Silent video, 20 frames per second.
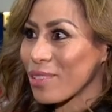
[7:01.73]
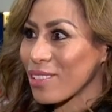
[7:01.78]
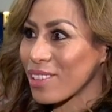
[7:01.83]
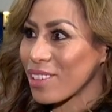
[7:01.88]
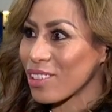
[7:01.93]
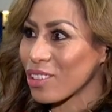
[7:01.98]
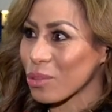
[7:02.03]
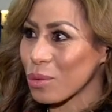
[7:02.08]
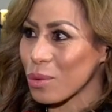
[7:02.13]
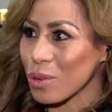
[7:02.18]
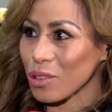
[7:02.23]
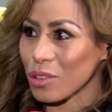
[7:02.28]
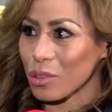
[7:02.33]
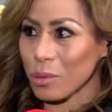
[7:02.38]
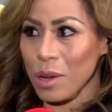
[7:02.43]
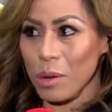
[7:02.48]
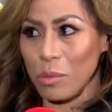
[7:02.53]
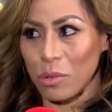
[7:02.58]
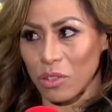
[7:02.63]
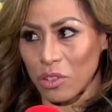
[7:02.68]
in the squad as
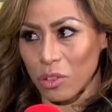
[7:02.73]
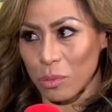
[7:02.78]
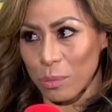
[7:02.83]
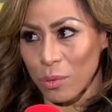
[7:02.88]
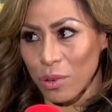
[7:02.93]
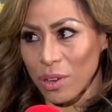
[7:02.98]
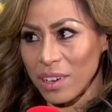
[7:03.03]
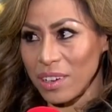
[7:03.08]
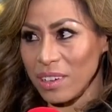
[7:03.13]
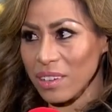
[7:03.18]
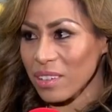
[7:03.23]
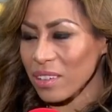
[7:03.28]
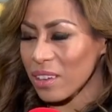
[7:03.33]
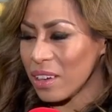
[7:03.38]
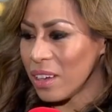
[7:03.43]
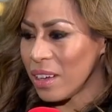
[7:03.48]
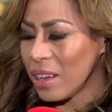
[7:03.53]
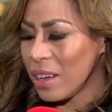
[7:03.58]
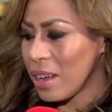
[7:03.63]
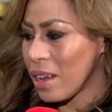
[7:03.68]
well, which is brilliant.
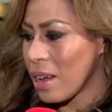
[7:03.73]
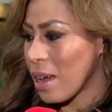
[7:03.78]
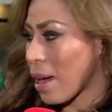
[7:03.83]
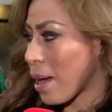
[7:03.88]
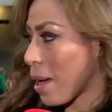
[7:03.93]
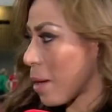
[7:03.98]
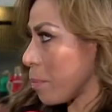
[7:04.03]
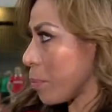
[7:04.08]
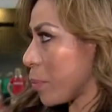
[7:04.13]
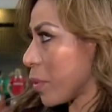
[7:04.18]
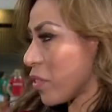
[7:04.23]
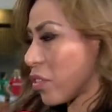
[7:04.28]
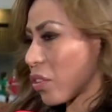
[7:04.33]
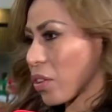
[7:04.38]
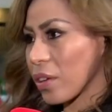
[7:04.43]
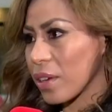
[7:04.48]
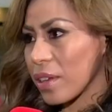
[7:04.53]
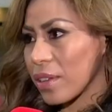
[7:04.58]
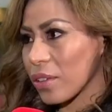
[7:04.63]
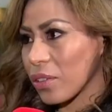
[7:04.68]
But
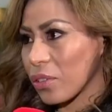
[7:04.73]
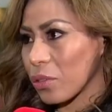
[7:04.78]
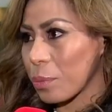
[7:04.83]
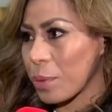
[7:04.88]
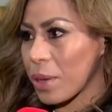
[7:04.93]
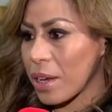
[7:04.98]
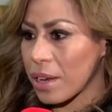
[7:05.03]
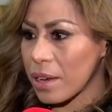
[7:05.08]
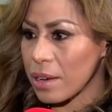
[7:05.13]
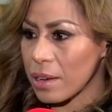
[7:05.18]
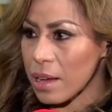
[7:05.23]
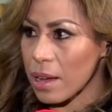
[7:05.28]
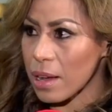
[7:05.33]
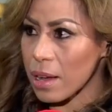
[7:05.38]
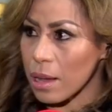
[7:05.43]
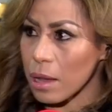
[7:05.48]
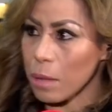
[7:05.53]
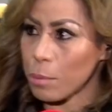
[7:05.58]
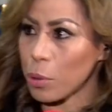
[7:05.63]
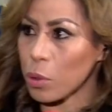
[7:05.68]
certainly this will be
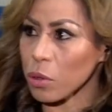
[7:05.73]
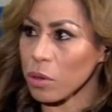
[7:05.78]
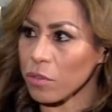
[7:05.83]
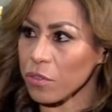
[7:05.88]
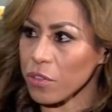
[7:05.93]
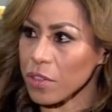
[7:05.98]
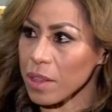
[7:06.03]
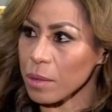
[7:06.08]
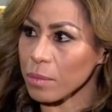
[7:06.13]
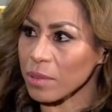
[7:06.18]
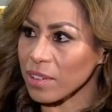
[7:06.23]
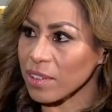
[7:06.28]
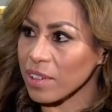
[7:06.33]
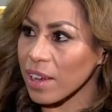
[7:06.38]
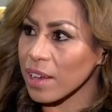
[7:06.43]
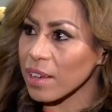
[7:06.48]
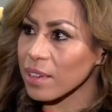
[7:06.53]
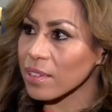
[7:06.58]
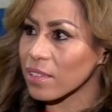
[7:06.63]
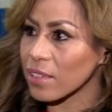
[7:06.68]
important for them to
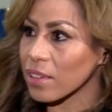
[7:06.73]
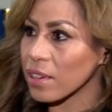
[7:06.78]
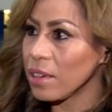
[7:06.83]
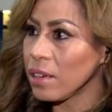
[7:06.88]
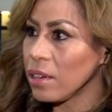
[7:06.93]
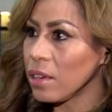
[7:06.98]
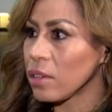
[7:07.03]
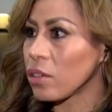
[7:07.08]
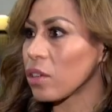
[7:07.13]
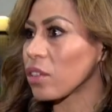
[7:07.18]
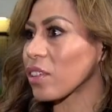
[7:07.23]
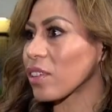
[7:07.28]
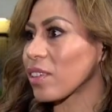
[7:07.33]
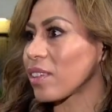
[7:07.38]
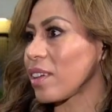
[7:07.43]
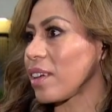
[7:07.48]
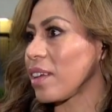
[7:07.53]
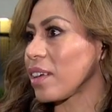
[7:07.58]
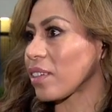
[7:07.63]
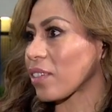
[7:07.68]
take into not
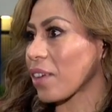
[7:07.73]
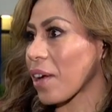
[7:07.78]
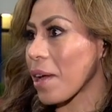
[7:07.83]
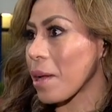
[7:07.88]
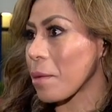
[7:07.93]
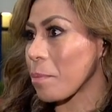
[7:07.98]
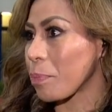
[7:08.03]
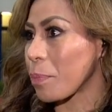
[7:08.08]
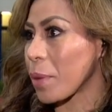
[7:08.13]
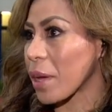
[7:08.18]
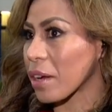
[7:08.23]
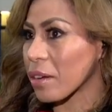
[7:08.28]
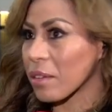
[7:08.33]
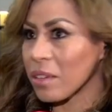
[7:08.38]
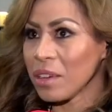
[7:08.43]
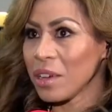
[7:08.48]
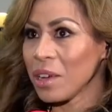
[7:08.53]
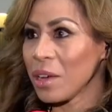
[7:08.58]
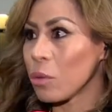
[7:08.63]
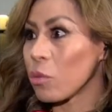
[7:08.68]
just the next game, but
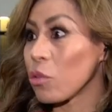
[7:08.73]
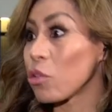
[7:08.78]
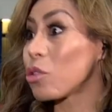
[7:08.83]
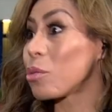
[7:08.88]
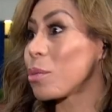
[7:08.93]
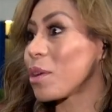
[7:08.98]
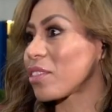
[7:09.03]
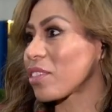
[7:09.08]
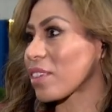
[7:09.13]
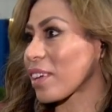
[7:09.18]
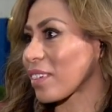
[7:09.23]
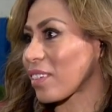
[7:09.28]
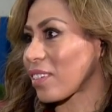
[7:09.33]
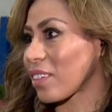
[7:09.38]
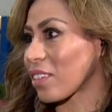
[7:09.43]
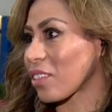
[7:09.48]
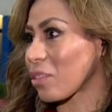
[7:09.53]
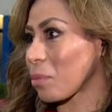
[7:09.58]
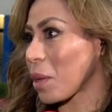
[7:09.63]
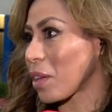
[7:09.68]
we're almost like
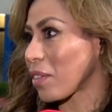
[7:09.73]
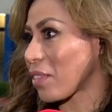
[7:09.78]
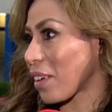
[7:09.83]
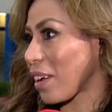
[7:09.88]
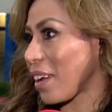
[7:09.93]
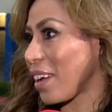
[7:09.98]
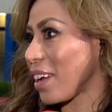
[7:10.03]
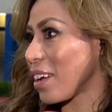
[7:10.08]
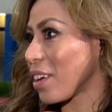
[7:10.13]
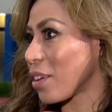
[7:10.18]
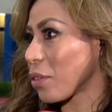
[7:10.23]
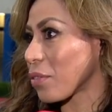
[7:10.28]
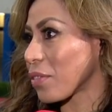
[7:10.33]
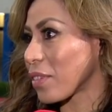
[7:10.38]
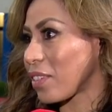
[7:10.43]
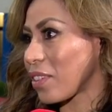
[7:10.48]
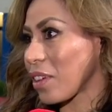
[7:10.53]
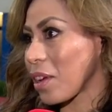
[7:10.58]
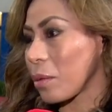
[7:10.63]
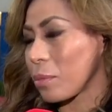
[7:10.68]
6 months ahead of
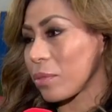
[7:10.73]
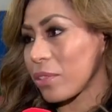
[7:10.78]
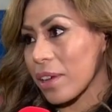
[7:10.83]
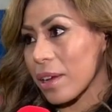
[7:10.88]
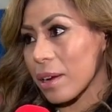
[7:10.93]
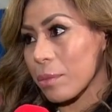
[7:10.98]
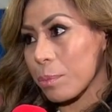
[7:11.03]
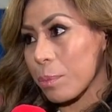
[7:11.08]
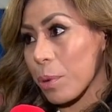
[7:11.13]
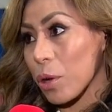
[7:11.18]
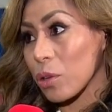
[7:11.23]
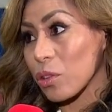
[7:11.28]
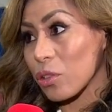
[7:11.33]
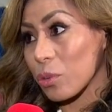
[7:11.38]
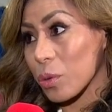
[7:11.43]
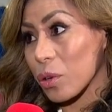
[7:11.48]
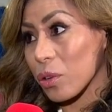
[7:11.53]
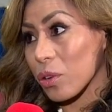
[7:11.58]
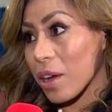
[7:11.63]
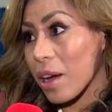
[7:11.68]
the teams that
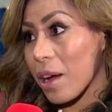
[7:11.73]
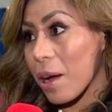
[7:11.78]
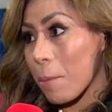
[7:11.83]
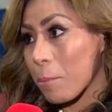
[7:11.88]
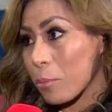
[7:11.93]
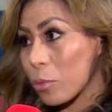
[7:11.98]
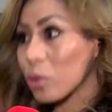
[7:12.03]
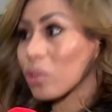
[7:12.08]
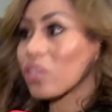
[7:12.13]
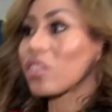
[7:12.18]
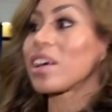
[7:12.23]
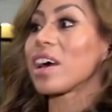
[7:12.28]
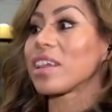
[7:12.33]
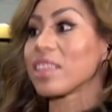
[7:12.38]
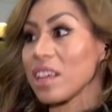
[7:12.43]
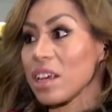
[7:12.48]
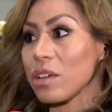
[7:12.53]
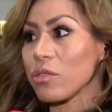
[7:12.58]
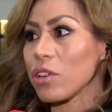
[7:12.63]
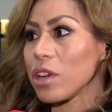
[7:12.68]
post-World Cup will
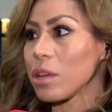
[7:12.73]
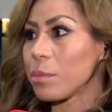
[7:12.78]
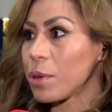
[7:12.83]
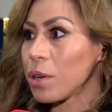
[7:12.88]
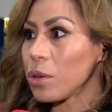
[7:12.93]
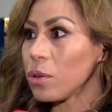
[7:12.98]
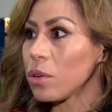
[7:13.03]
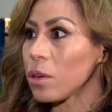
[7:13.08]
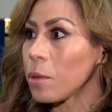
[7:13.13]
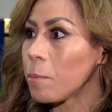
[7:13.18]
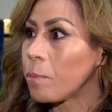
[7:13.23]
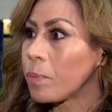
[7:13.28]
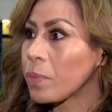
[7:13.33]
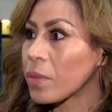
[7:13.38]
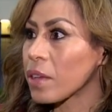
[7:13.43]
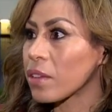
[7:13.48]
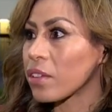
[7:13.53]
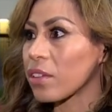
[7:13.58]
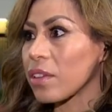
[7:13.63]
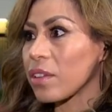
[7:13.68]
start their rebuild.
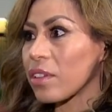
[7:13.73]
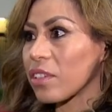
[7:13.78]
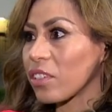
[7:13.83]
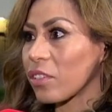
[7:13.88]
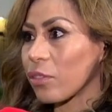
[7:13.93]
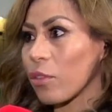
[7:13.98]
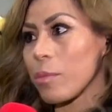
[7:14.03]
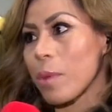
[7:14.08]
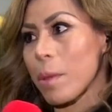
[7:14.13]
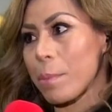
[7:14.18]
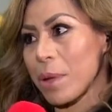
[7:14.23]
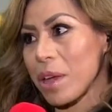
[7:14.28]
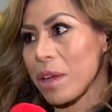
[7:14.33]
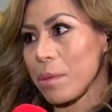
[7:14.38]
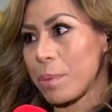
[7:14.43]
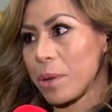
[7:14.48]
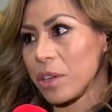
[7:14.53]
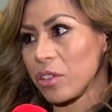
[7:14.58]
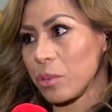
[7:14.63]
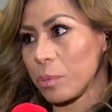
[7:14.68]
So this, from a
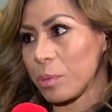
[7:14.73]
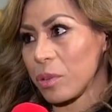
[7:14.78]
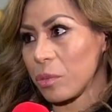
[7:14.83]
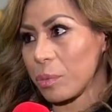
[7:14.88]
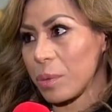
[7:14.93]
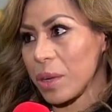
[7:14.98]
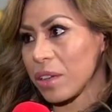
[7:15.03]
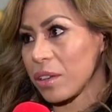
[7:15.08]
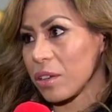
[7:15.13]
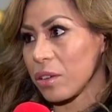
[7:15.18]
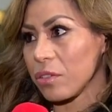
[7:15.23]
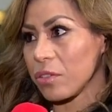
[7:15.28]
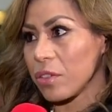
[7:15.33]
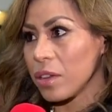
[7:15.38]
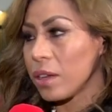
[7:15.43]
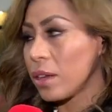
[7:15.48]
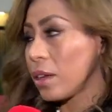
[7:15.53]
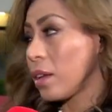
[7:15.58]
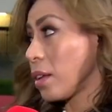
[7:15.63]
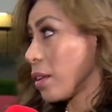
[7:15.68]
bigger picture perspective,
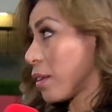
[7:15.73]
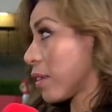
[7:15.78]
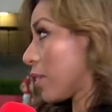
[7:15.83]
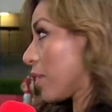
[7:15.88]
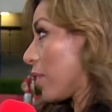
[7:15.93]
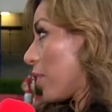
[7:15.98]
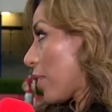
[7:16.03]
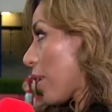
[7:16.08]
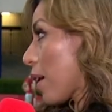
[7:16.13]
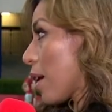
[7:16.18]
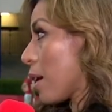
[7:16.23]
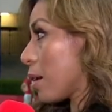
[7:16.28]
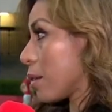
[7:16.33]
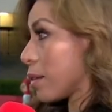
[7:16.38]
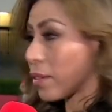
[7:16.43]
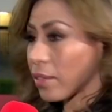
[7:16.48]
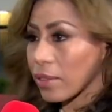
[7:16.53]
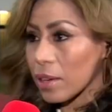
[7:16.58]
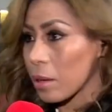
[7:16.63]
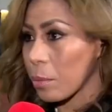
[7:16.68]
this is
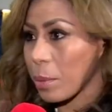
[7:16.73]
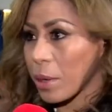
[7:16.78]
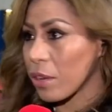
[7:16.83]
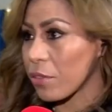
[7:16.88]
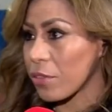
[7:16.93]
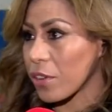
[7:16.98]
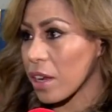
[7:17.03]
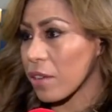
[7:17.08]
going to benefit